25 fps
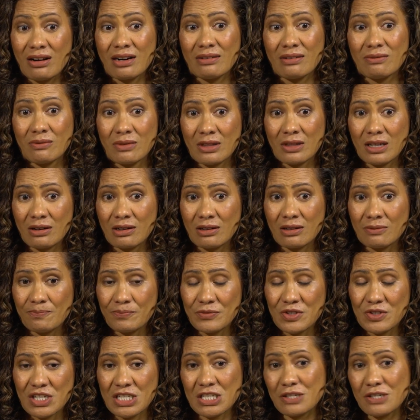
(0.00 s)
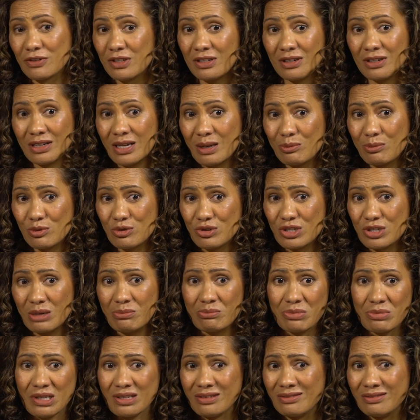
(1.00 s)
the Judgeford Club will
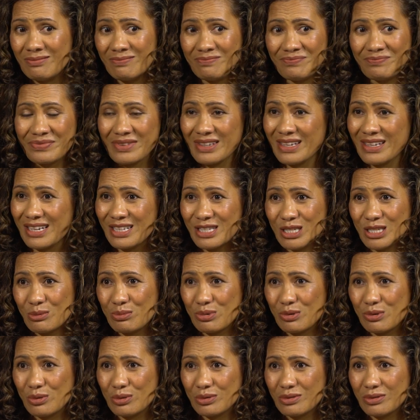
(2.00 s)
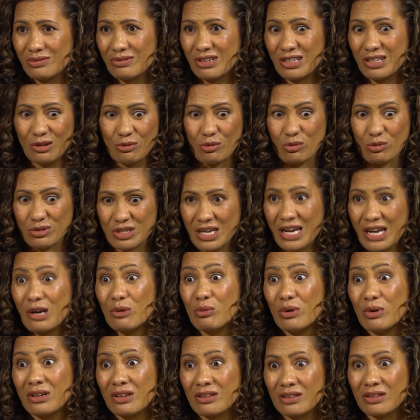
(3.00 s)
jump in and support, we'll take
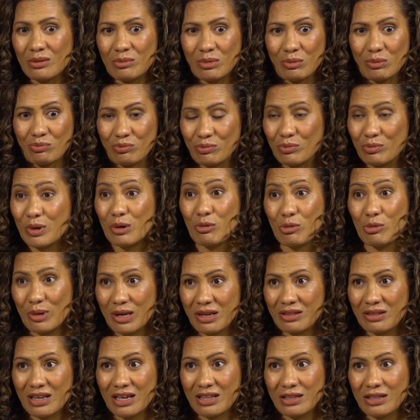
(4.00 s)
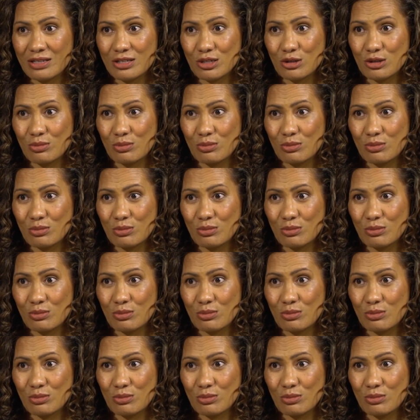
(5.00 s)
one of them and we will be in the other 2